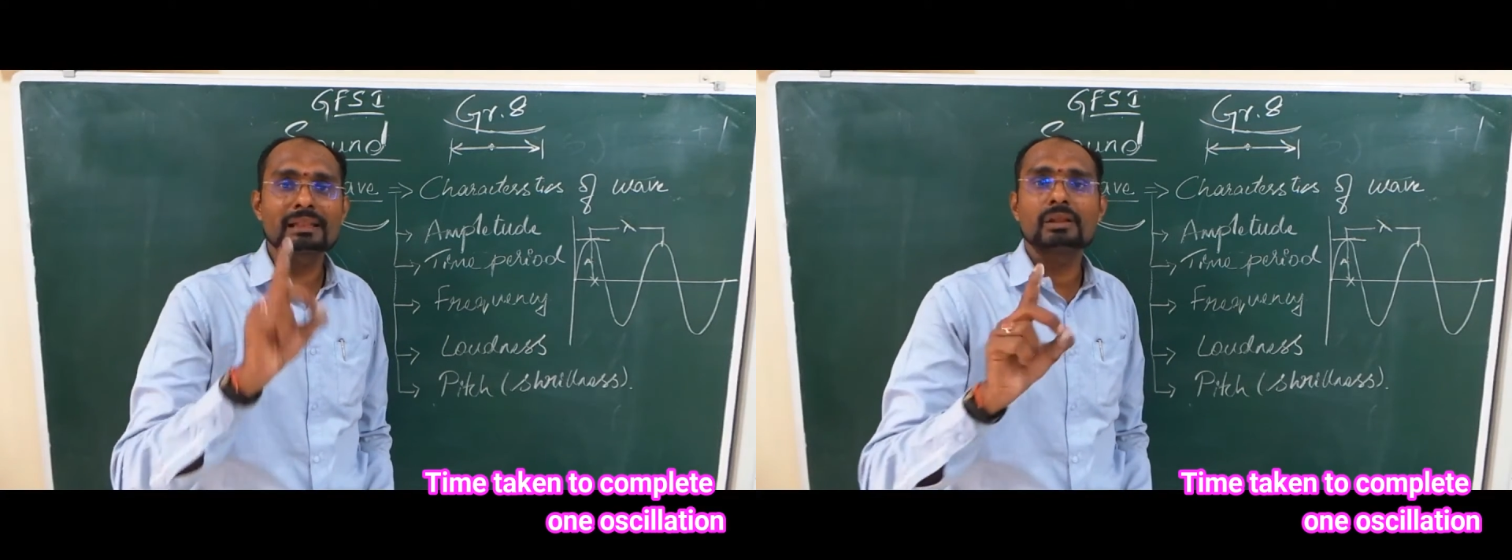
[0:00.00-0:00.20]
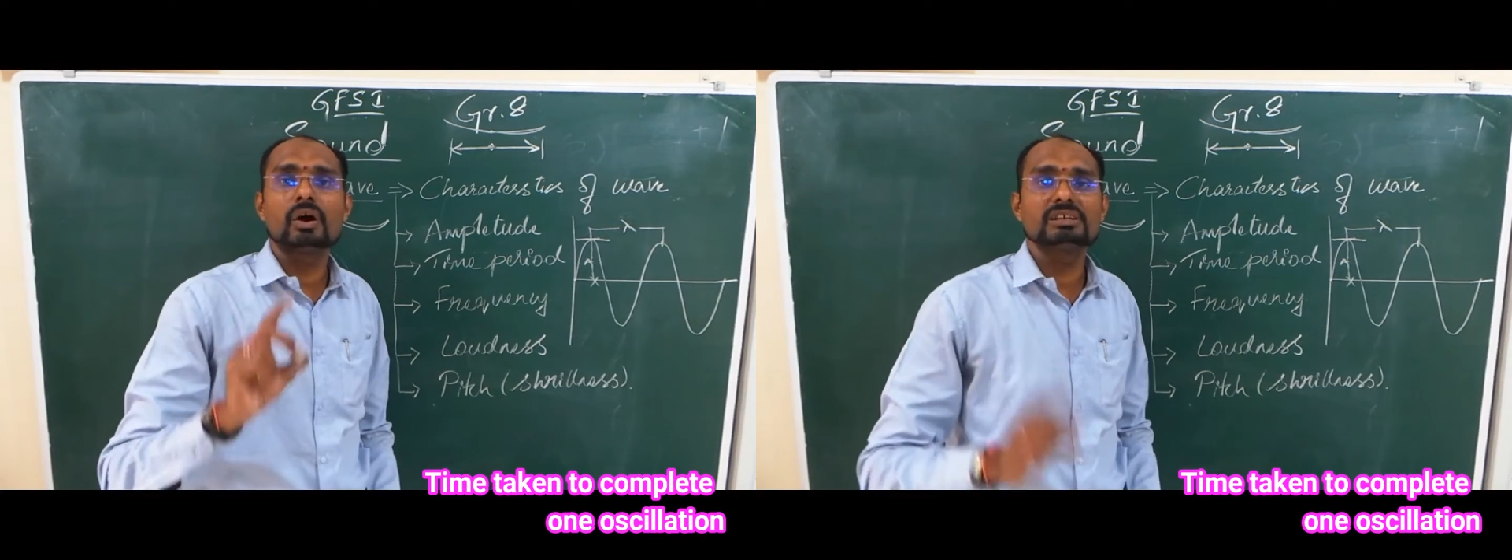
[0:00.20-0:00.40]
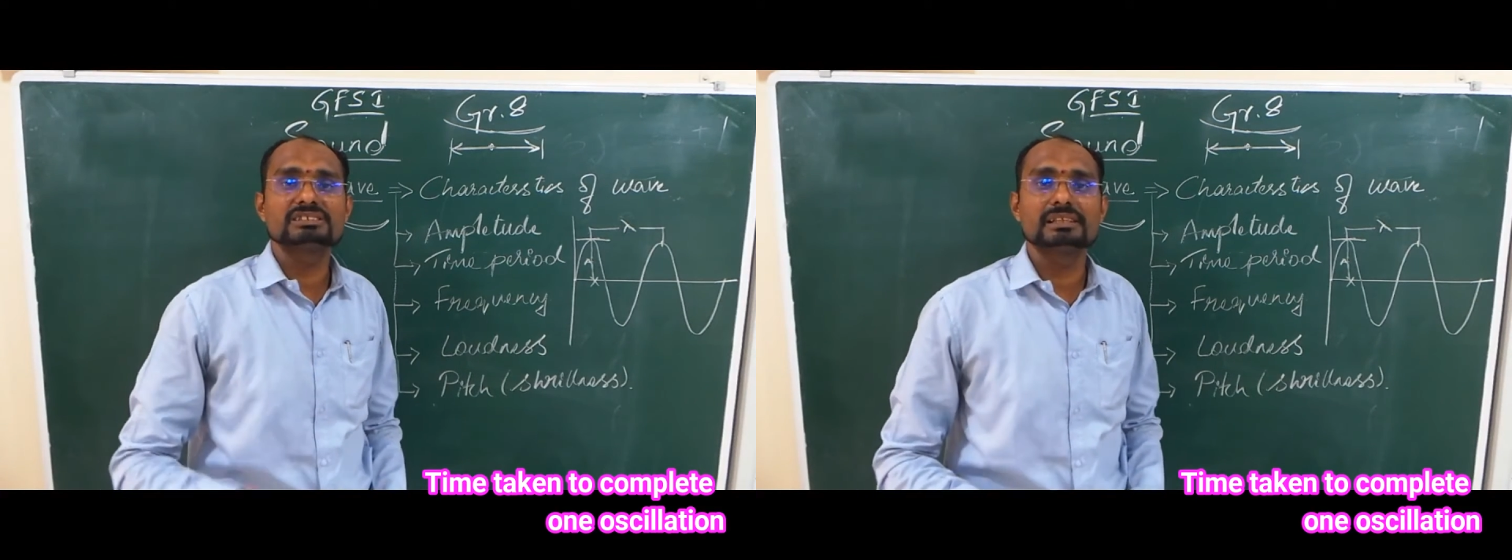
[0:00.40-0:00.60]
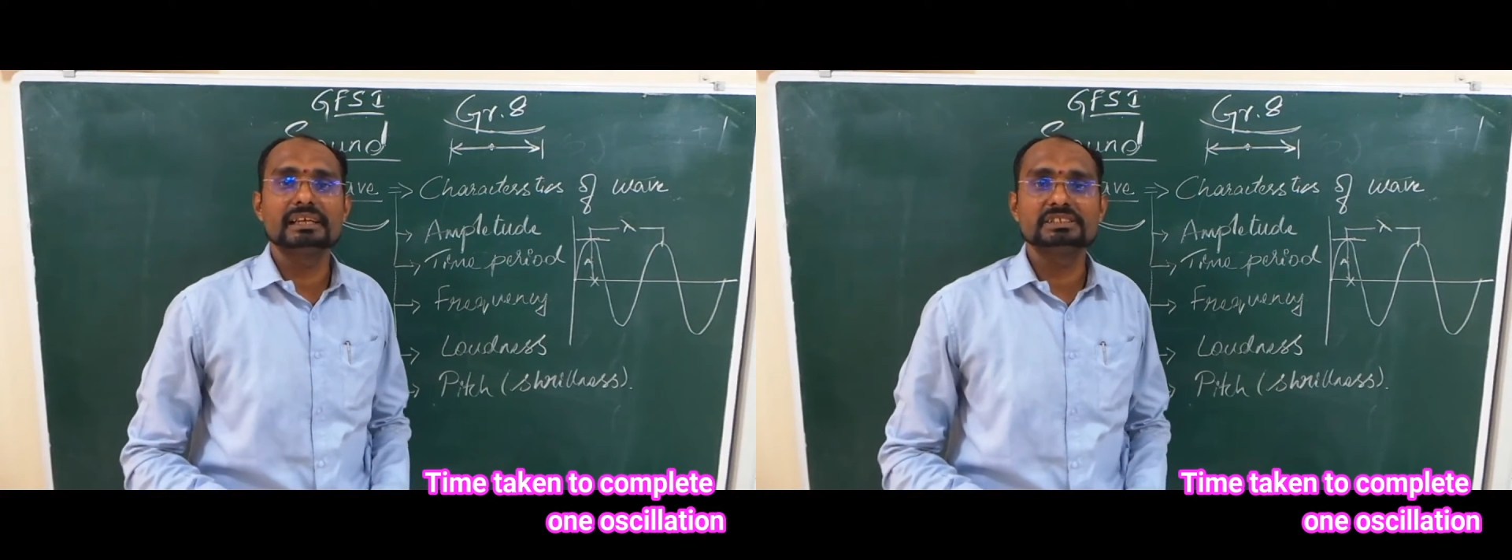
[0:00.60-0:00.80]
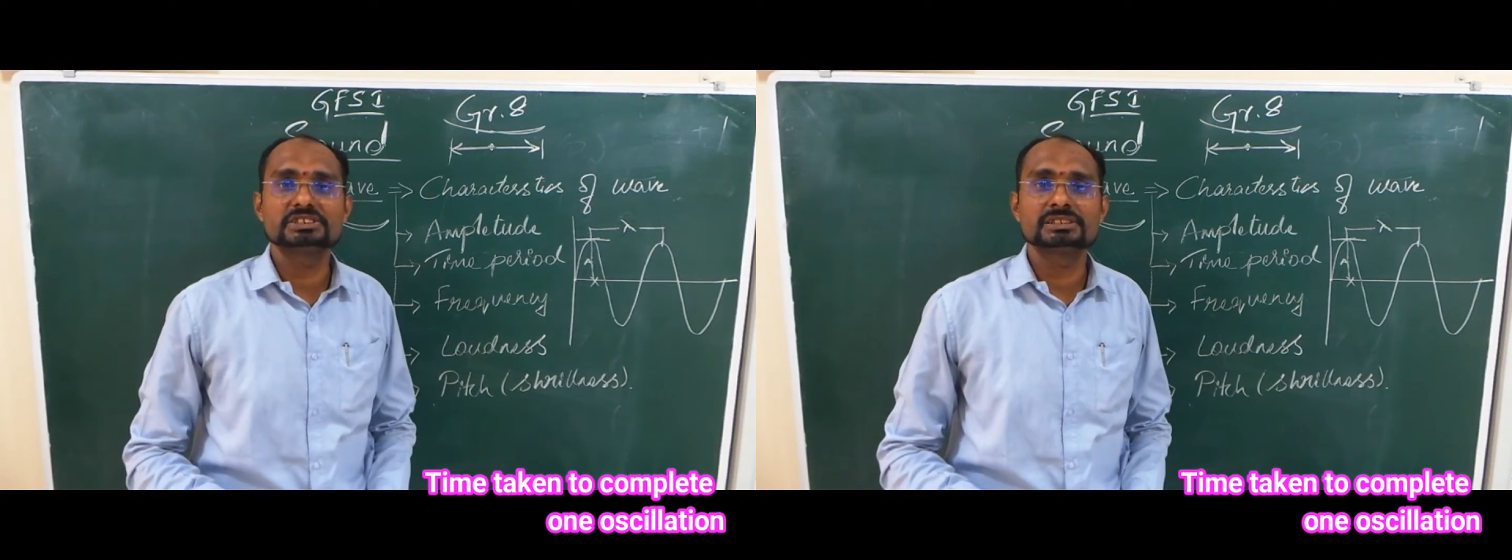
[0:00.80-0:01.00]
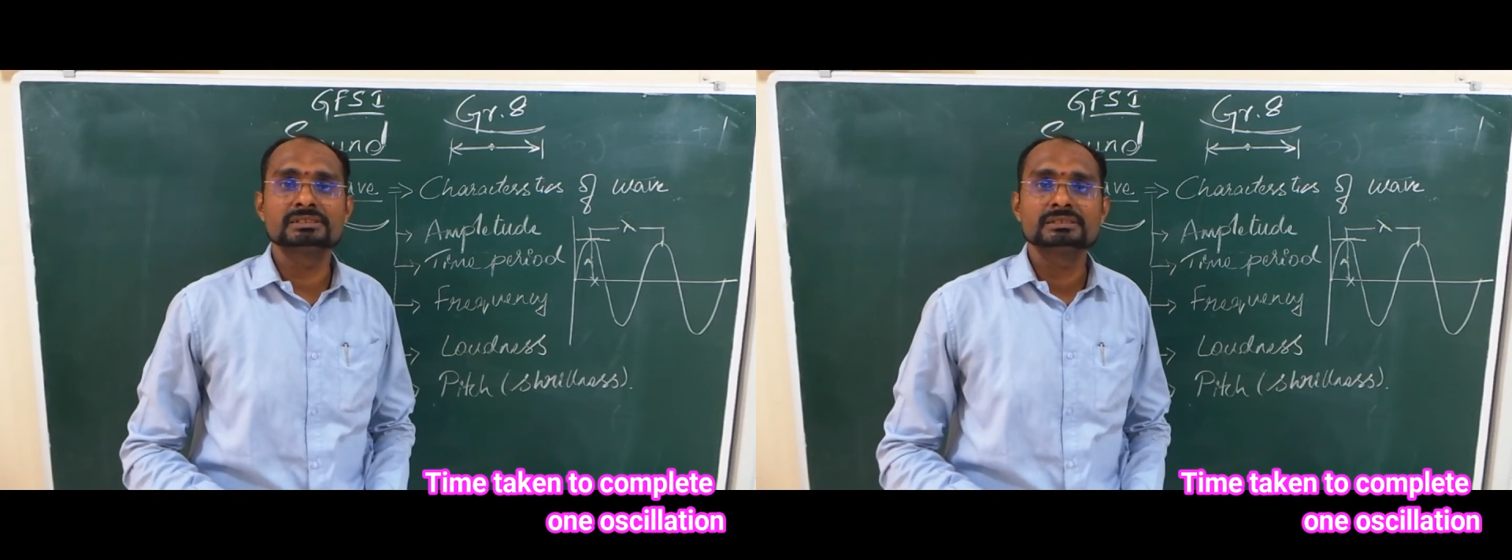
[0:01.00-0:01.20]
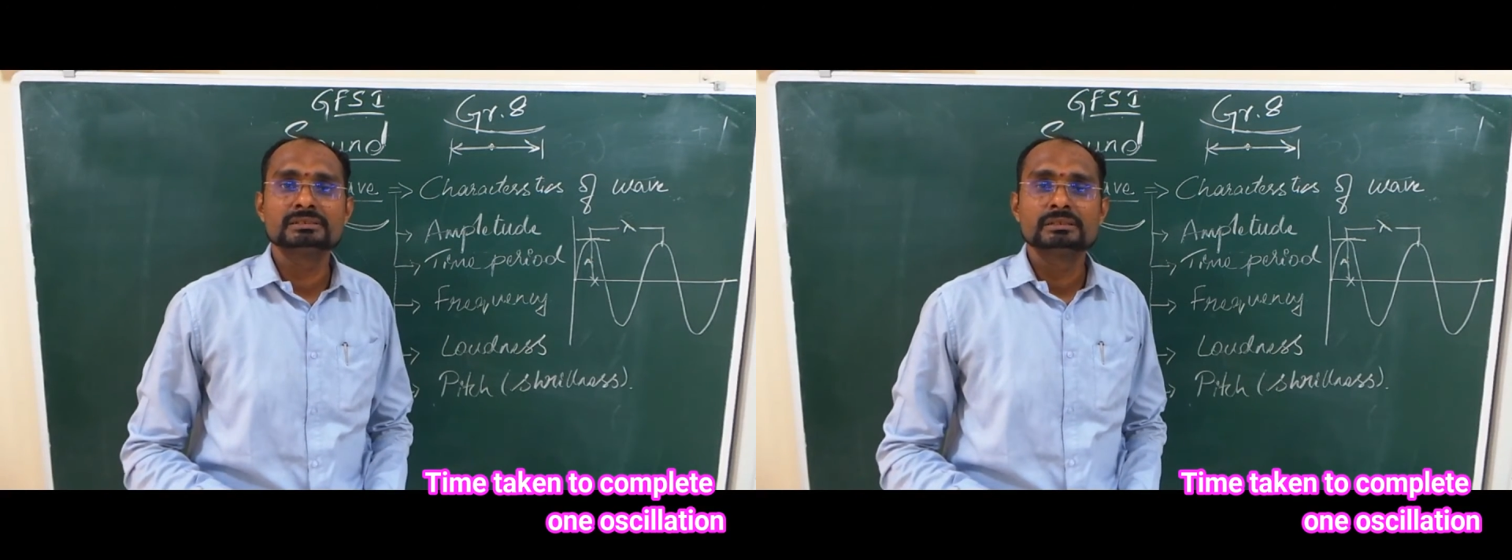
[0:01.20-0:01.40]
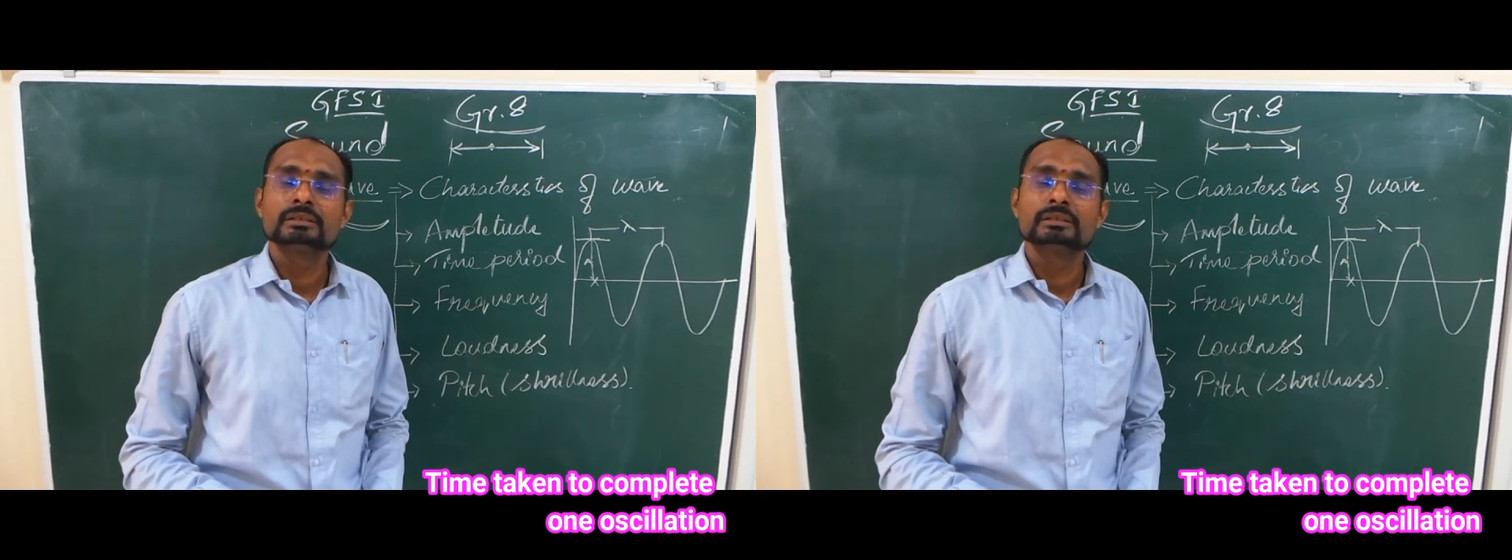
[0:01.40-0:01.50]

oscillation